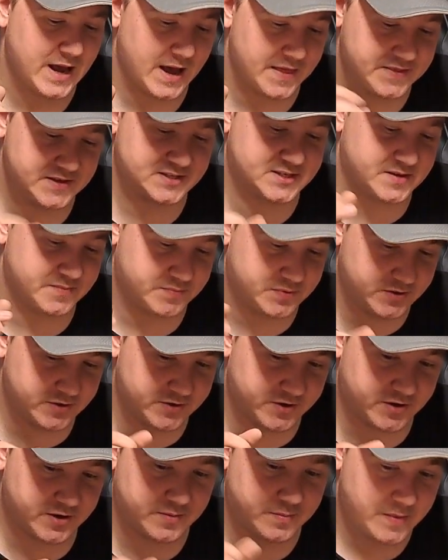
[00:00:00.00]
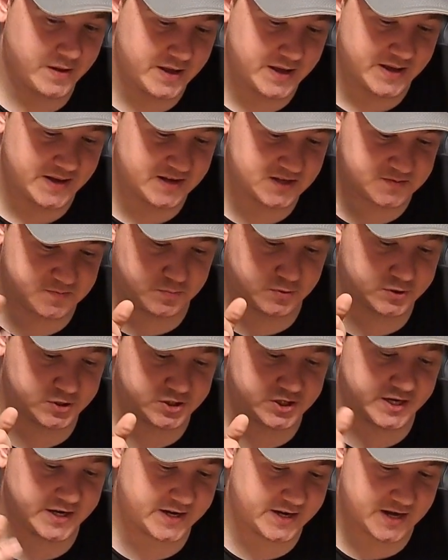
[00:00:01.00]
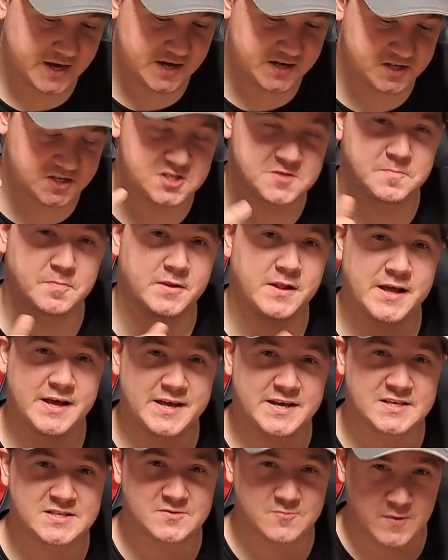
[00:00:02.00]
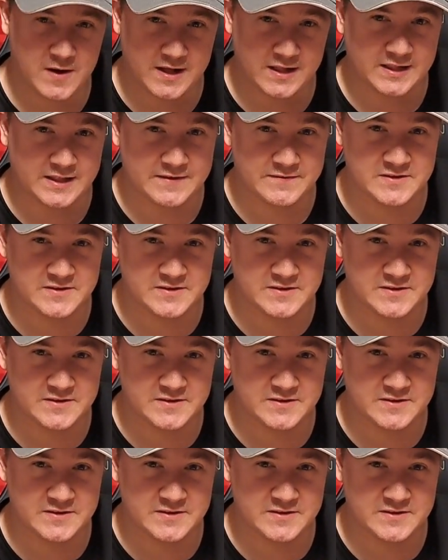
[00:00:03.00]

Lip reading: And this computer is pushing a display as well.